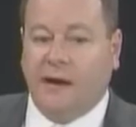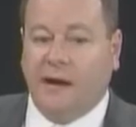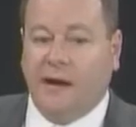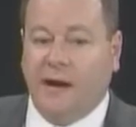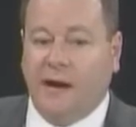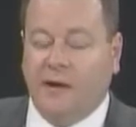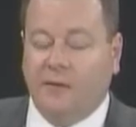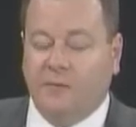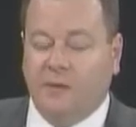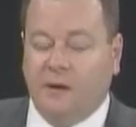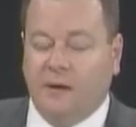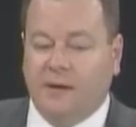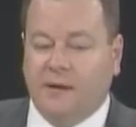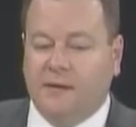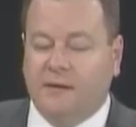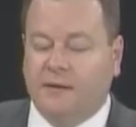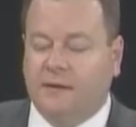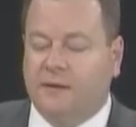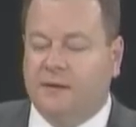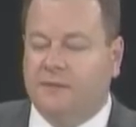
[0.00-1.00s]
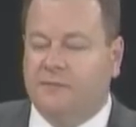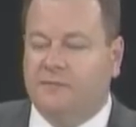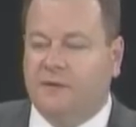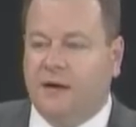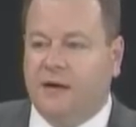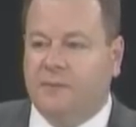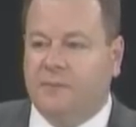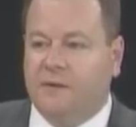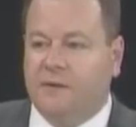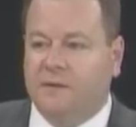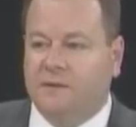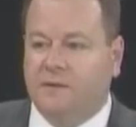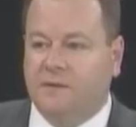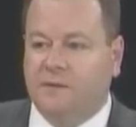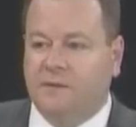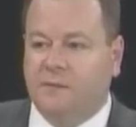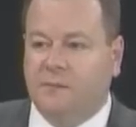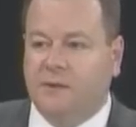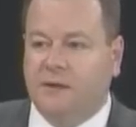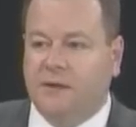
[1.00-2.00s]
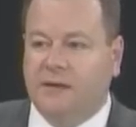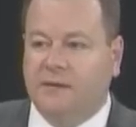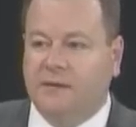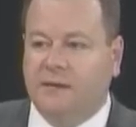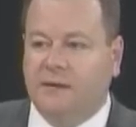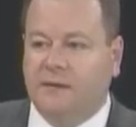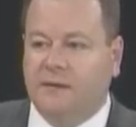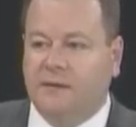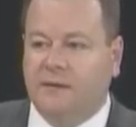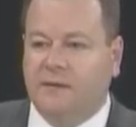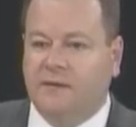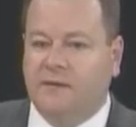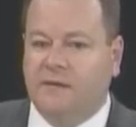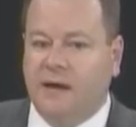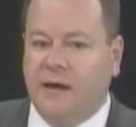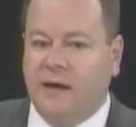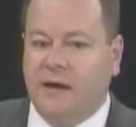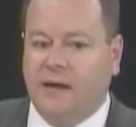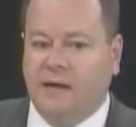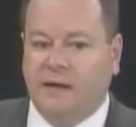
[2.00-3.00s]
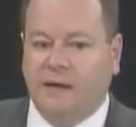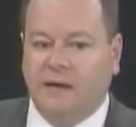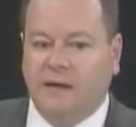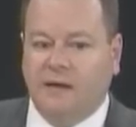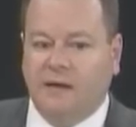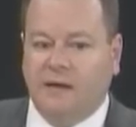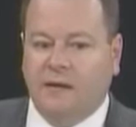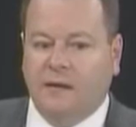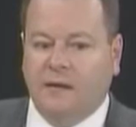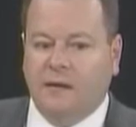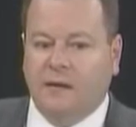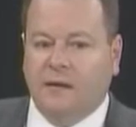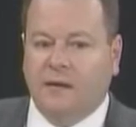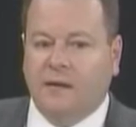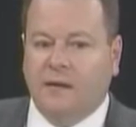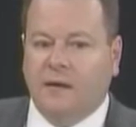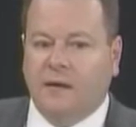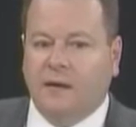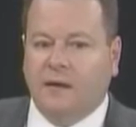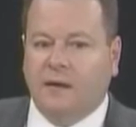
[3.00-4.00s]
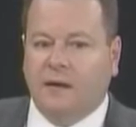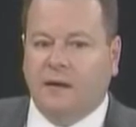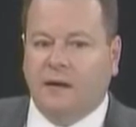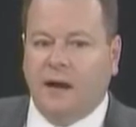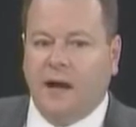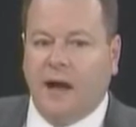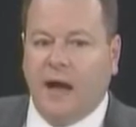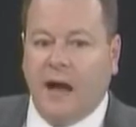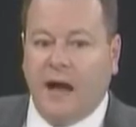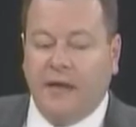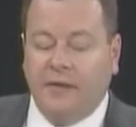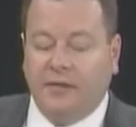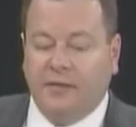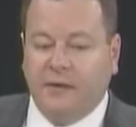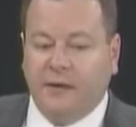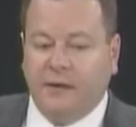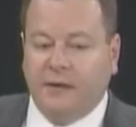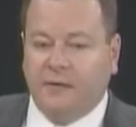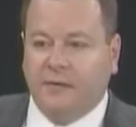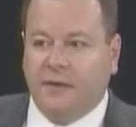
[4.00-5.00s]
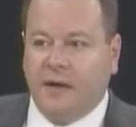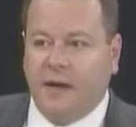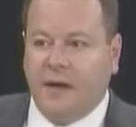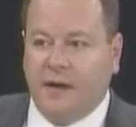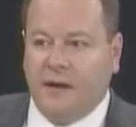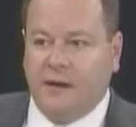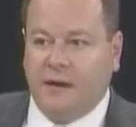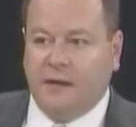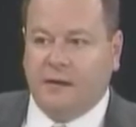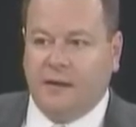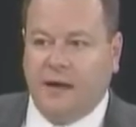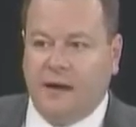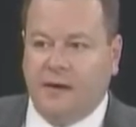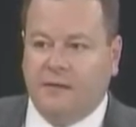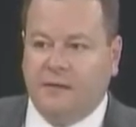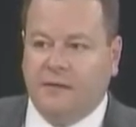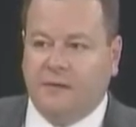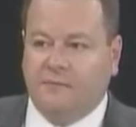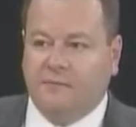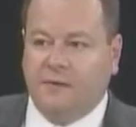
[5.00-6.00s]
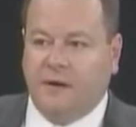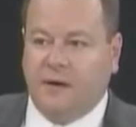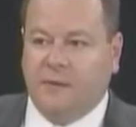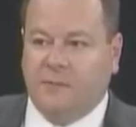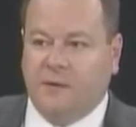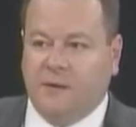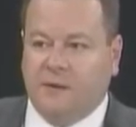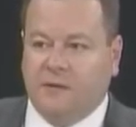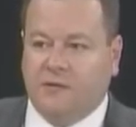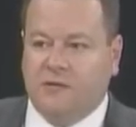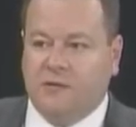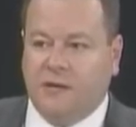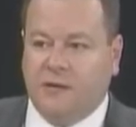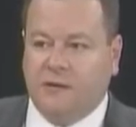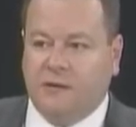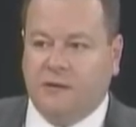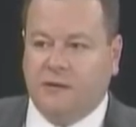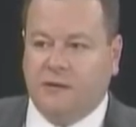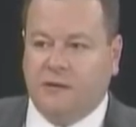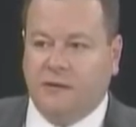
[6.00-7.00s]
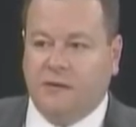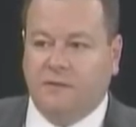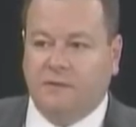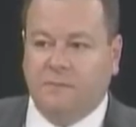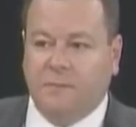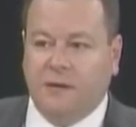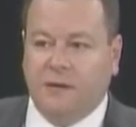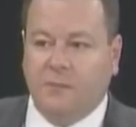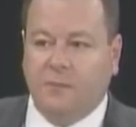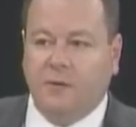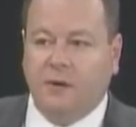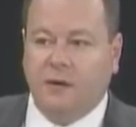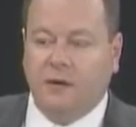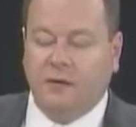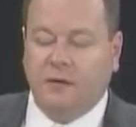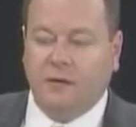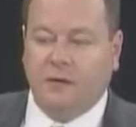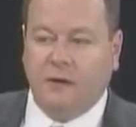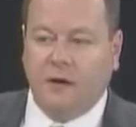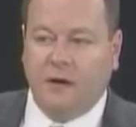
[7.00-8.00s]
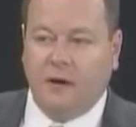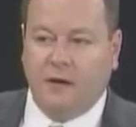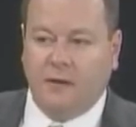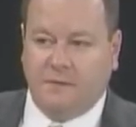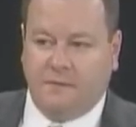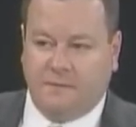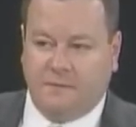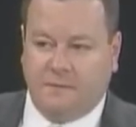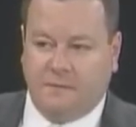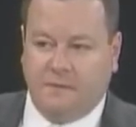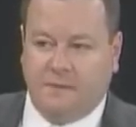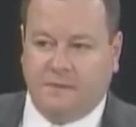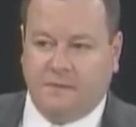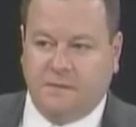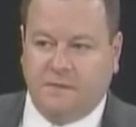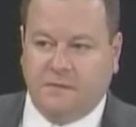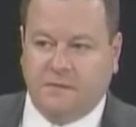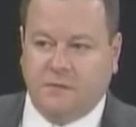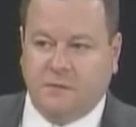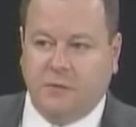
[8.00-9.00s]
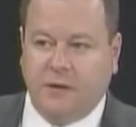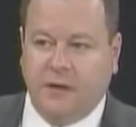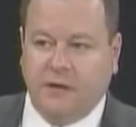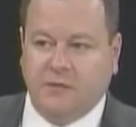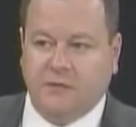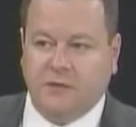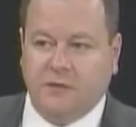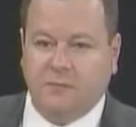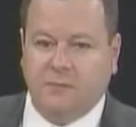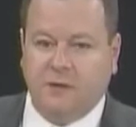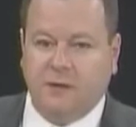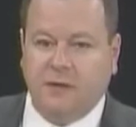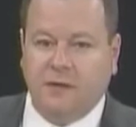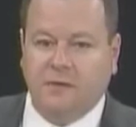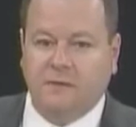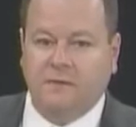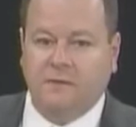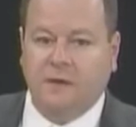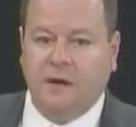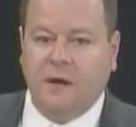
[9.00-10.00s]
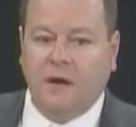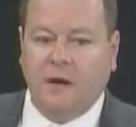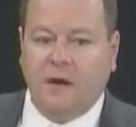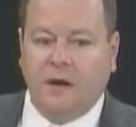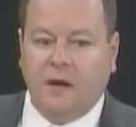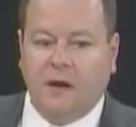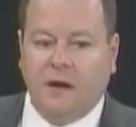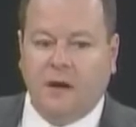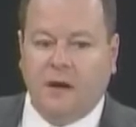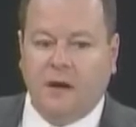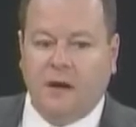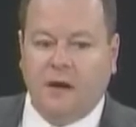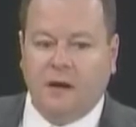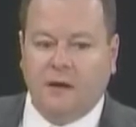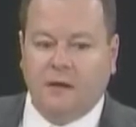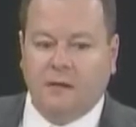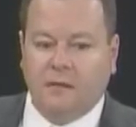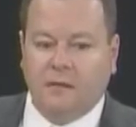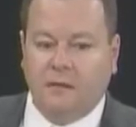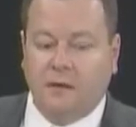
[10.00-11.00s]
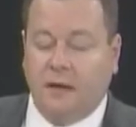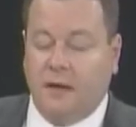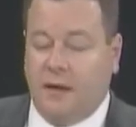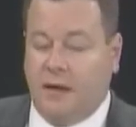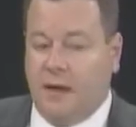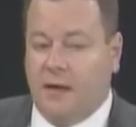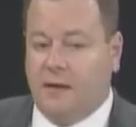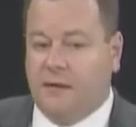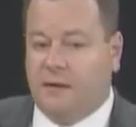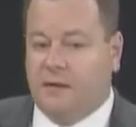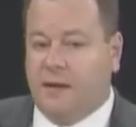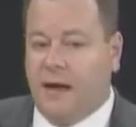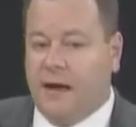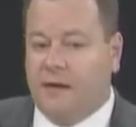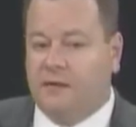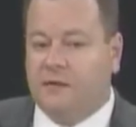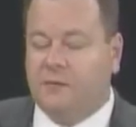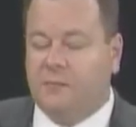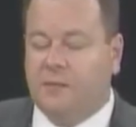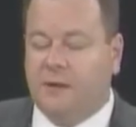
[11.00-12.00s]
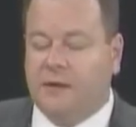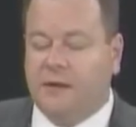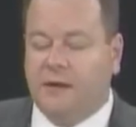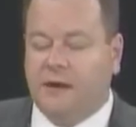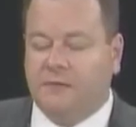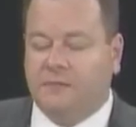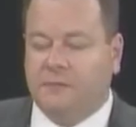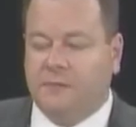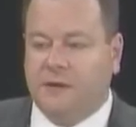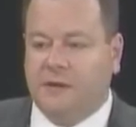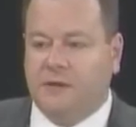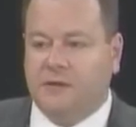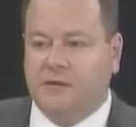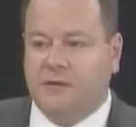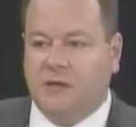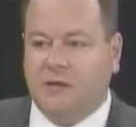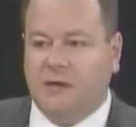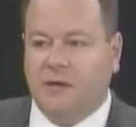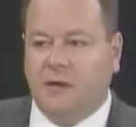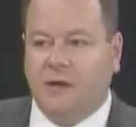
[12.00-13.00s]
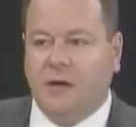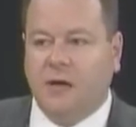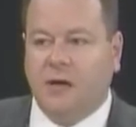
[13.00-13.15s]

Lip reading: I want a clean environment too, but at the end of the day, I think that a lot of the environmental agenda has been a part of the cause for the situation, because, and a lot of the big government agenda,